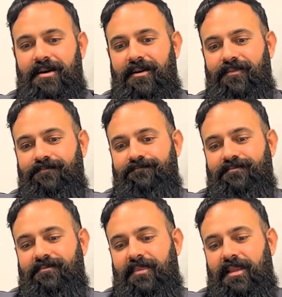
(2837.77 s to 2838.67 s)
Um,
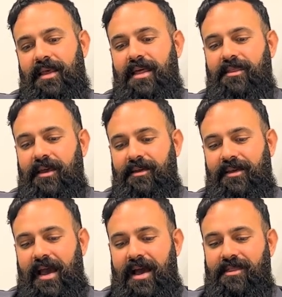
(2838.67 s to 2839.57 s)
I think
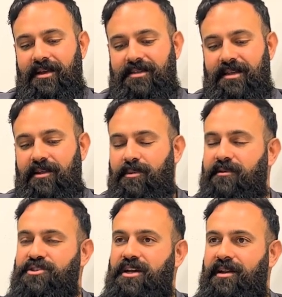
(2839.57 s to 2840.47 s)
yeah, I think it's a little bit
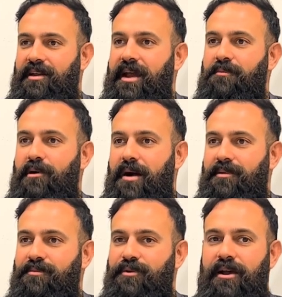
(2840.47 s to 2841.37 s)
of chicken and egg
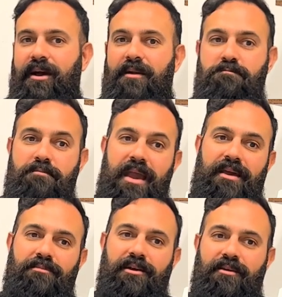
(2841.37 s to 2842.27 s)
problem. We kind of make
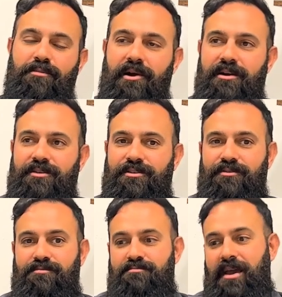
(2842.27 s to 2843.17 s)
a million parts
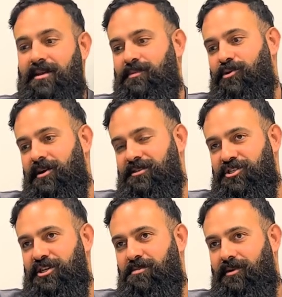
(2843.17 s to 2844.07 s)
to make the parts
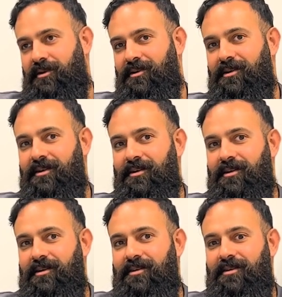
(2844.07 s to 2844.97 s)
cheaper,
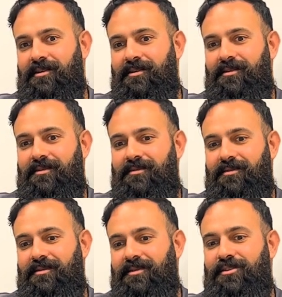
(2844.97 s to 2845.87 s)

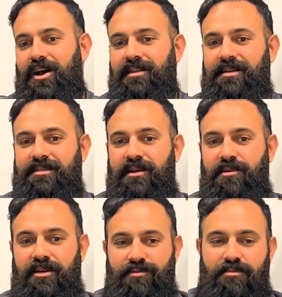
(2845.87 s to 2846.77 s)
not necessarily
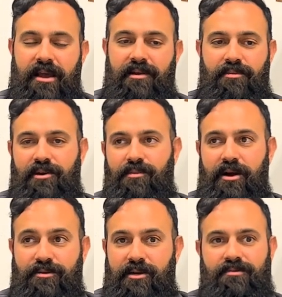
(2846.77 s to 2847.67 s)
because we're making a million
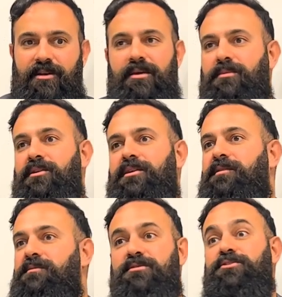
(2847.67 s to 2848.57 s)
parts because making a million
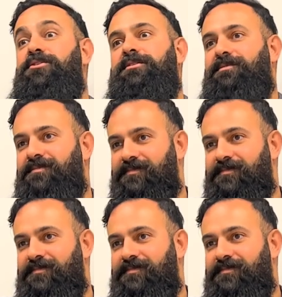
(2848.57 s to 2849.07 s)
of them is good.